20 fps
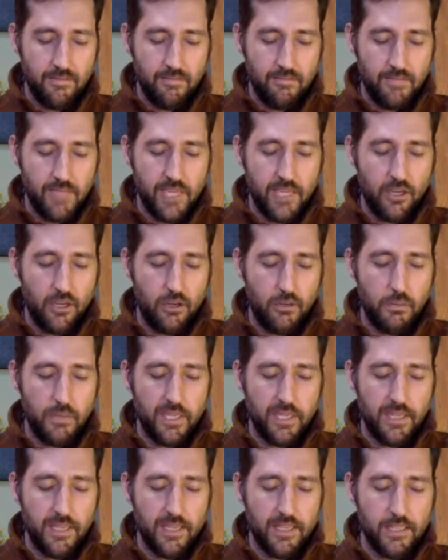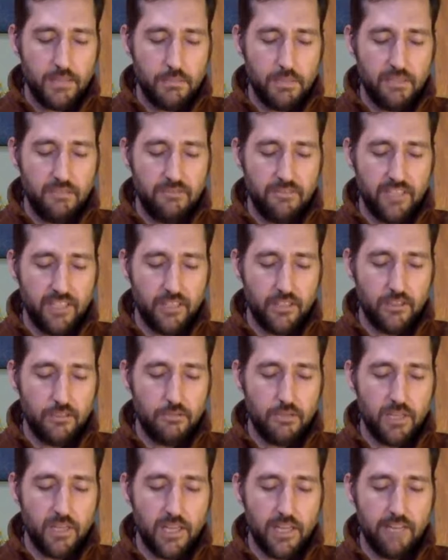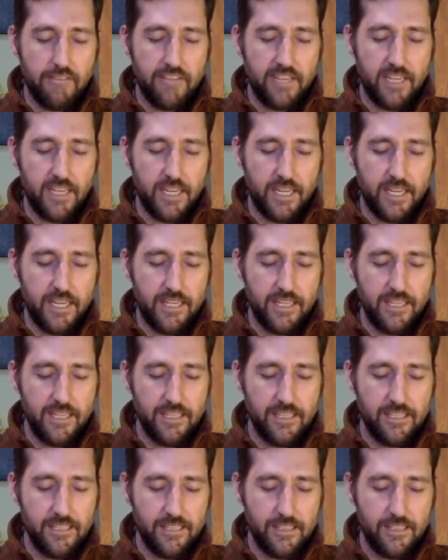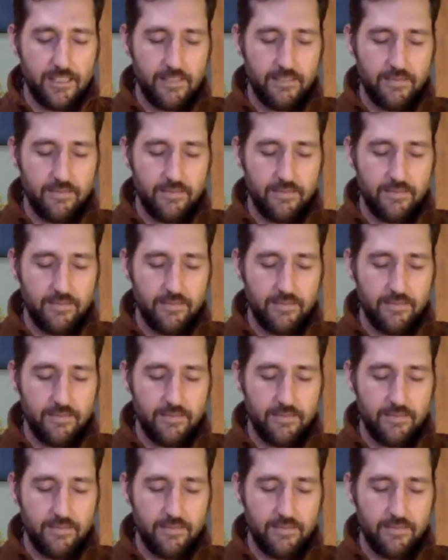May all beings be filled with loving kindness.